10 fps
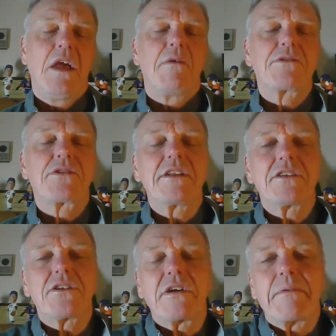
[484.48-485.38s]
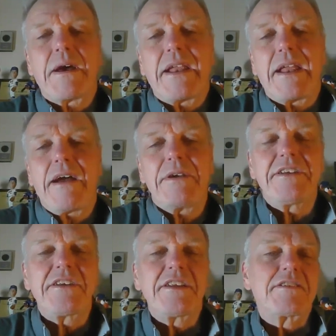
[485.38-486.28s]
Well, so let's talk about how
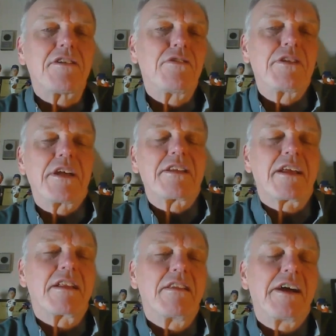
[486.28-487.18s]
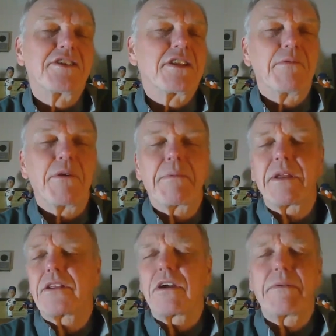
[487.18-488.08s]
easy it is to do that technologically. I'm
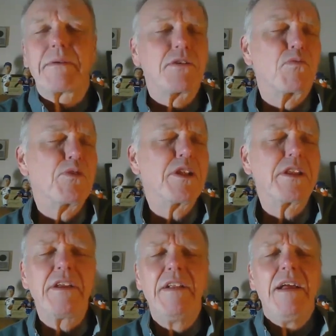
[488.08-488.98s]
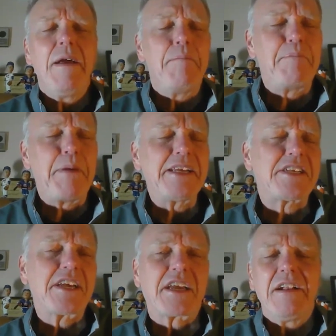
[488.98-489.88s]
going to talk about some really
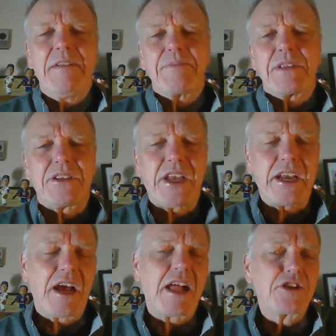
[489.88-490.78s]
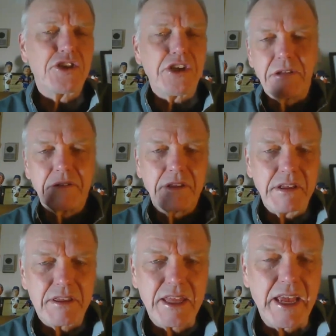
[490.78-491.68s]
basic technology
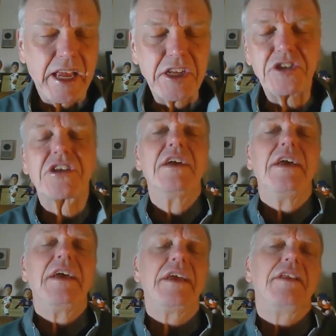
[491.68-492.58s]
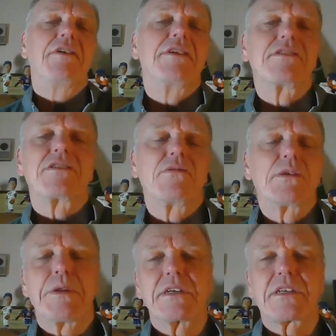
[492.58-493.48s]
things. You know, there's
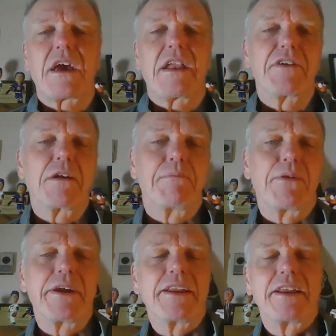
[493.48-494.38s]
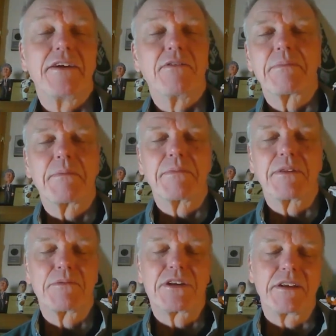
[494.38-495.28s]
always been this kind of a complaint. I know I'm,
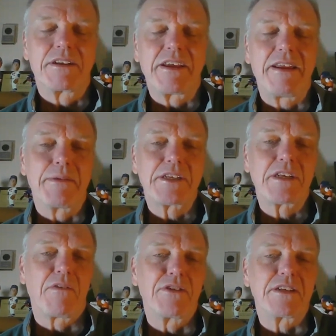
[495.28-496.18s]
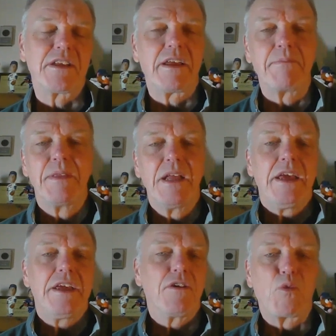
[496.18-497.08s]
I'm dating myself with this name.
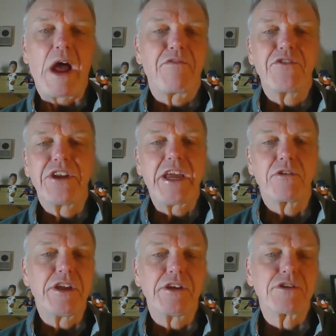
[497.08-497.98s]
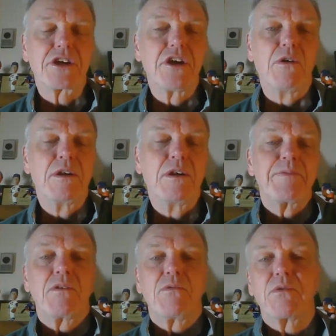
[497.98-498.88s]
You know, Ralph Nader years ago
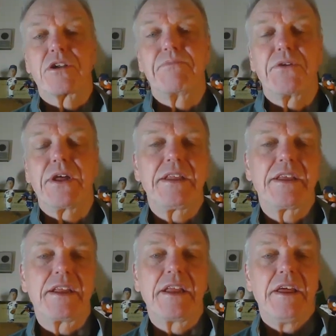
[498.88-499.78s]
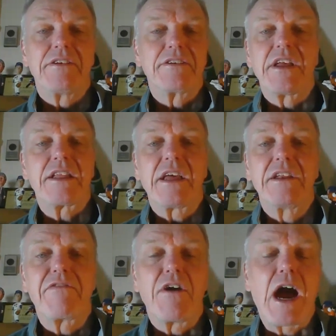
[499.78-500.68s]
would complain that there's not
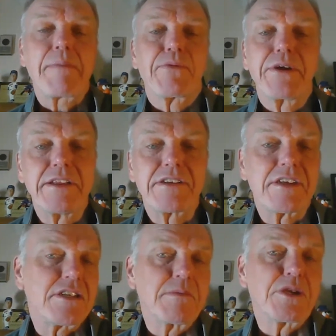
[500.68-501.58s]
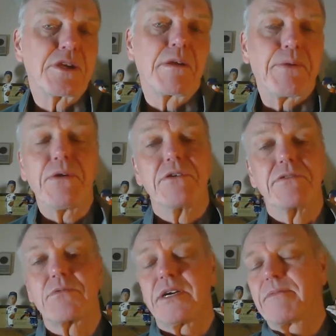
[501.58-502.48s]
enough operating systems and
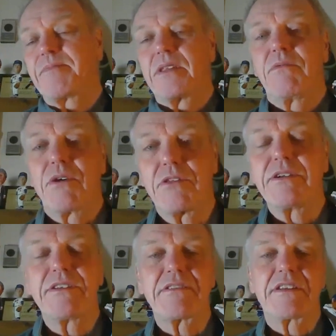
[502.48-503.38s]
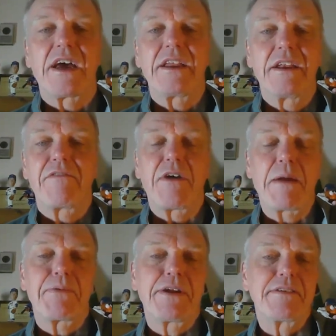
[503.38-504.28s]
computers. Well, one of the reasons there's not enough
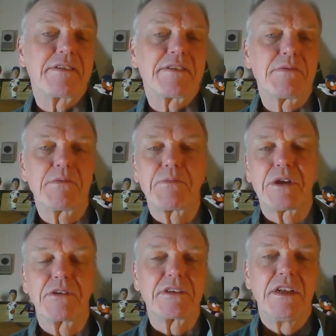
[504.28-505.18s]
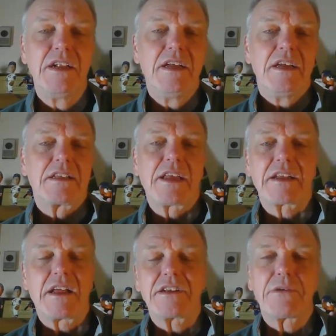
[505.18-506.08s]
operating systems is because
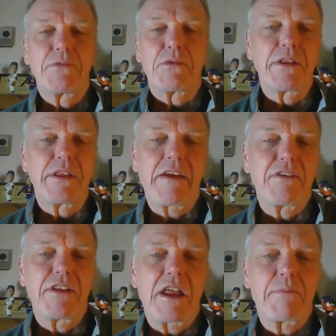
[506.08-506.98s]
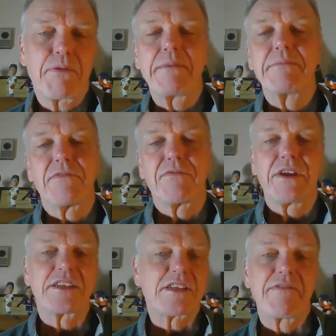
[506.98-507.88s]
technology would really have a lot of problems if we
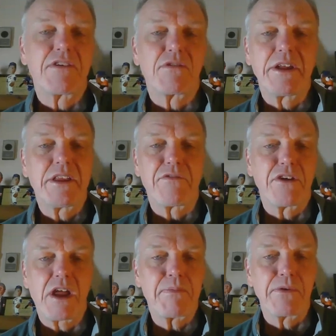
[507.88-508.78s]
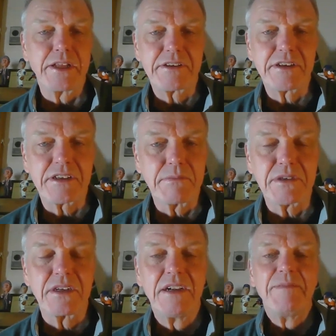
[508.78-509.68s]
had seven or eight different operating
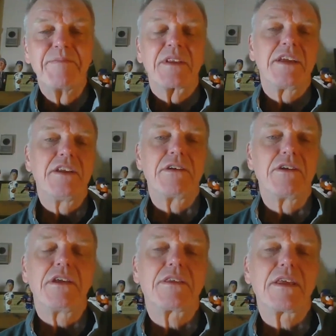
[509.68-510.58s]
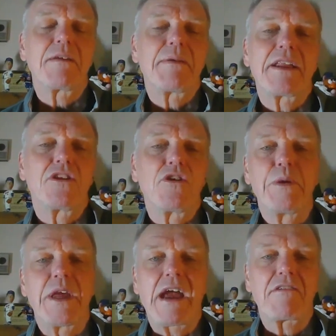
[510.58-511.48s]
systems. You know, you, you think about
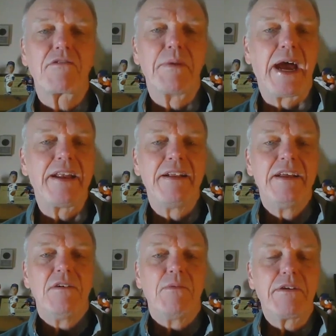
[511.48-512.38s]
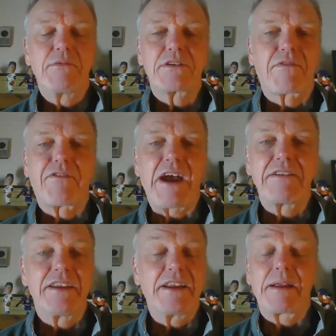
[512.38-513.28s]
Adobe Acrobat when it was
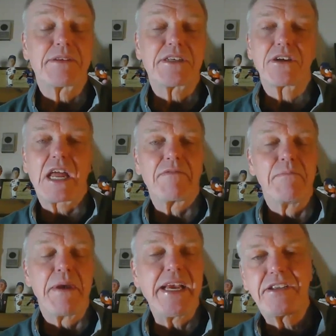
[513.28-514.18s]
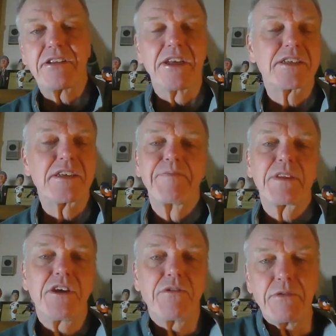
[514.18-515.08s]
founded, and I'm still kind of amazed at this.
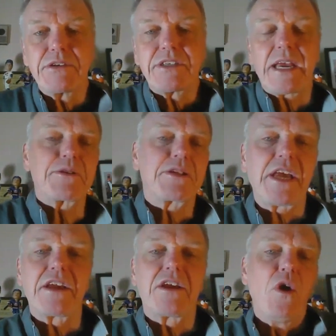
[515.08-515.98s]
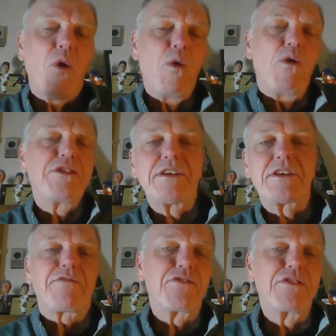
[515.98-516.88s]
You know, it was able to take all these
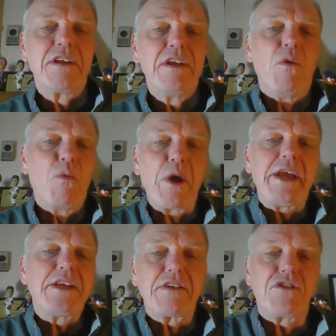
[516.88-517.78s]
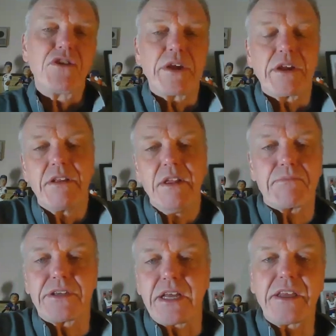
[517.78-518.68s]
different ways of doing
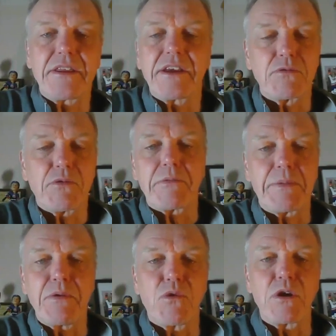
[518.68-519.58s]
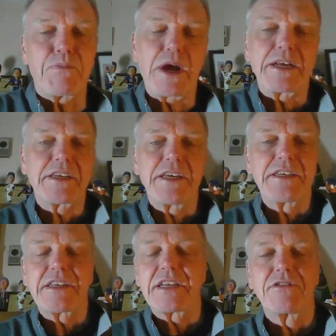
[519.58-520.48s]
presenting things, whether it be word
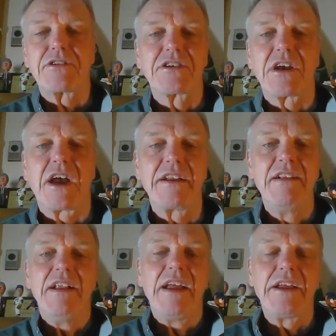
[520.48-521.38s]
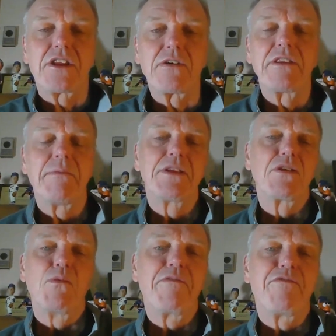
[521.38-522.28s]
processing or design, and turn them
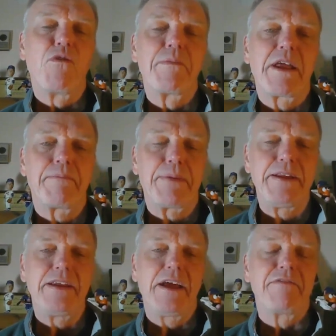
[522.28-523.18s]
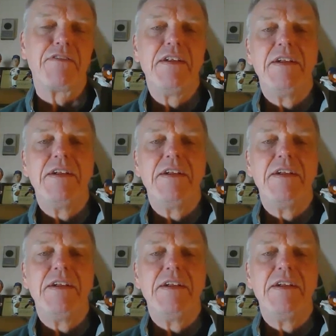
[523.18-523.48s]
into one format of PDF.